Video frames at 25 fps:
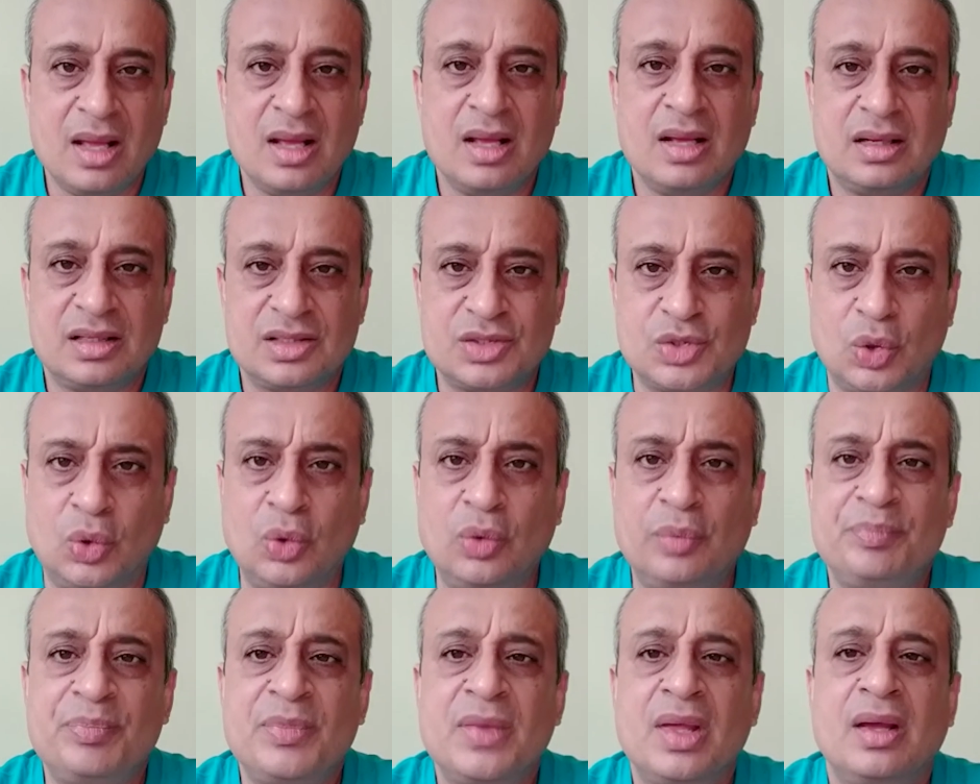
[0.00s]

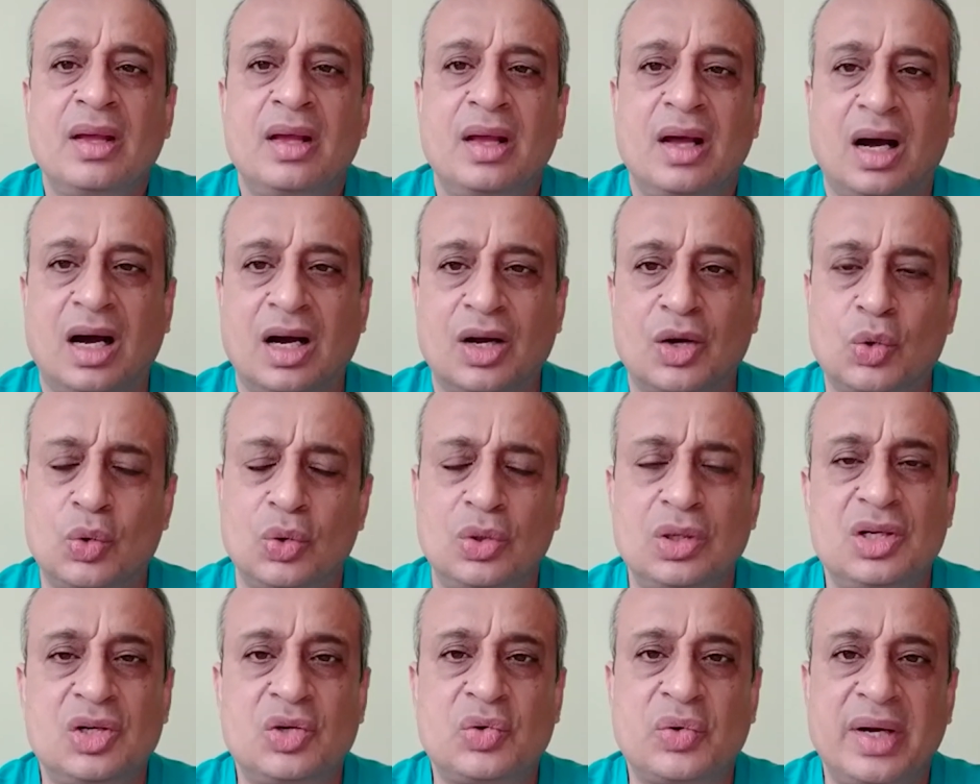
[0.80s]
So, a
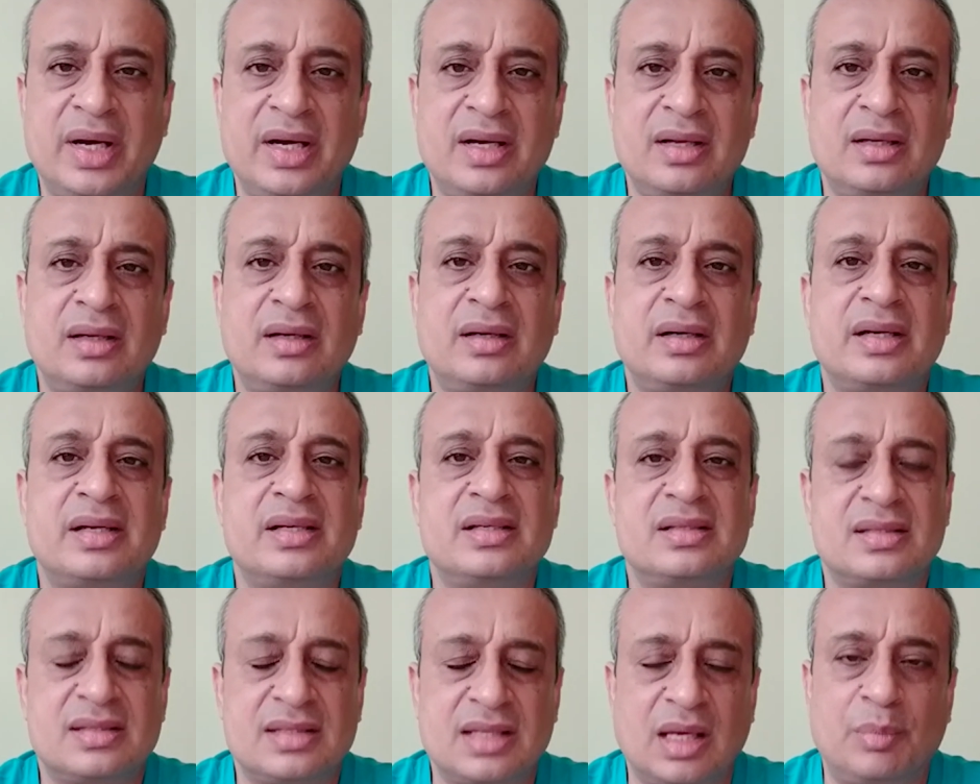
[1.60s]
good trader
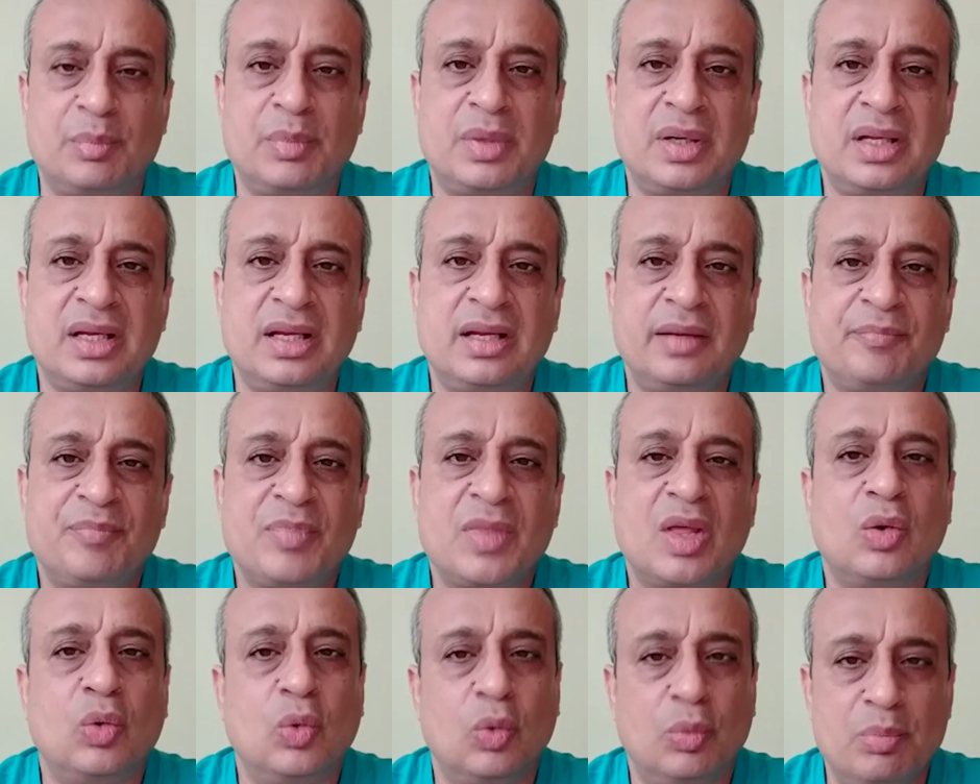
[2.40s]
is somebody
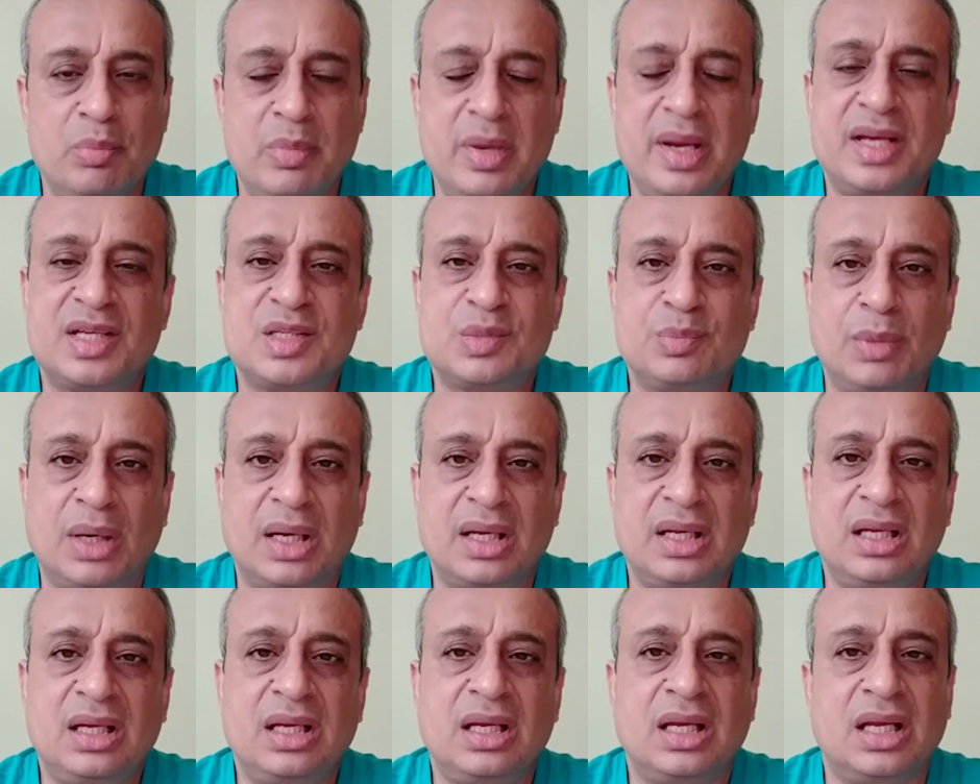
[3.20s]
who makes
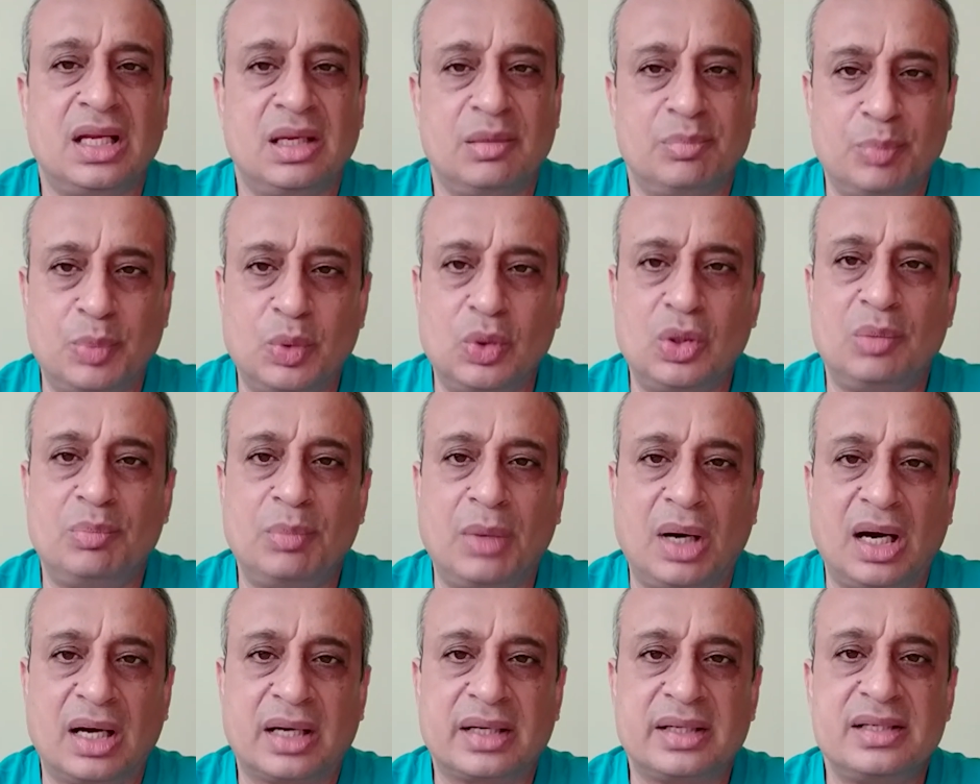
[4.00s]
money in bull
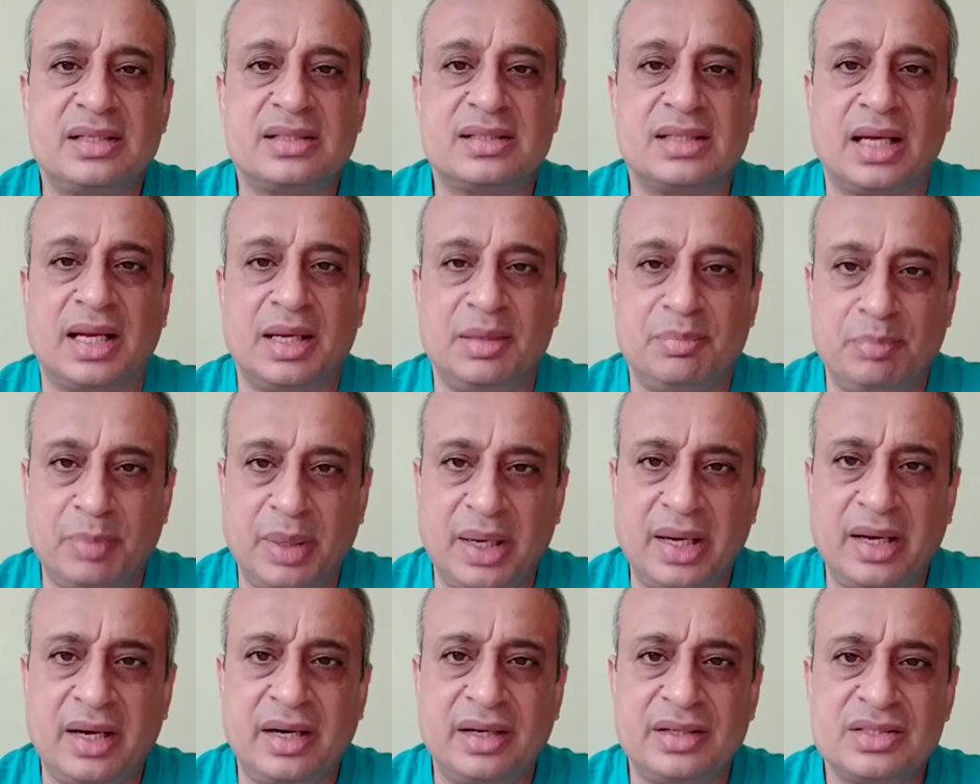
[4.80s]
markets and
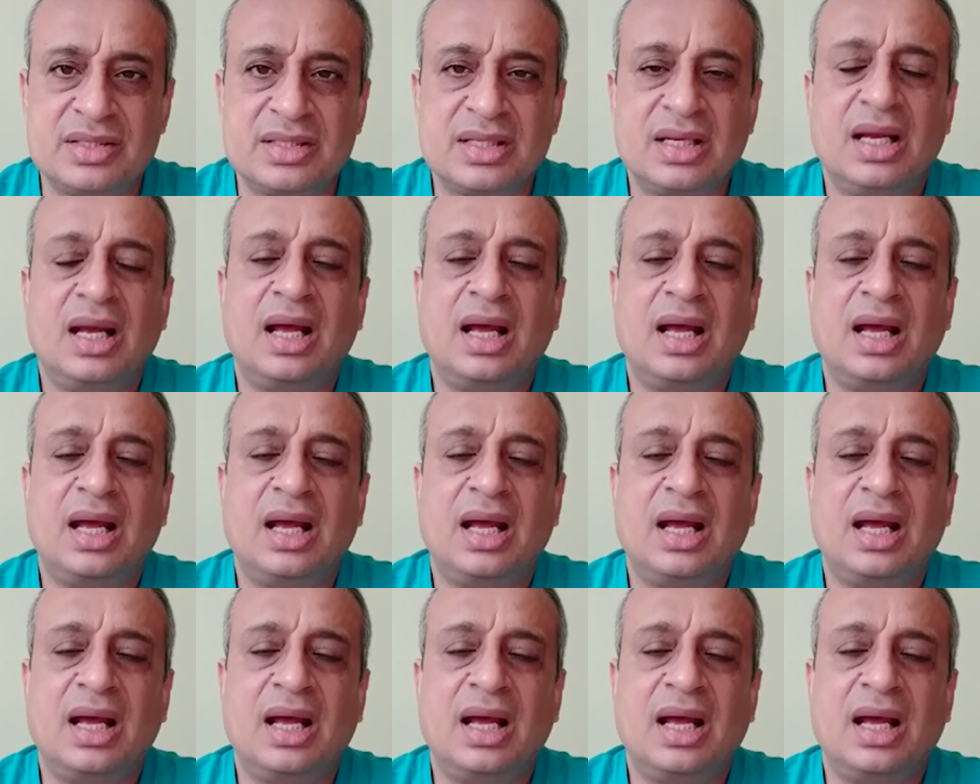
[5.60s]
bears,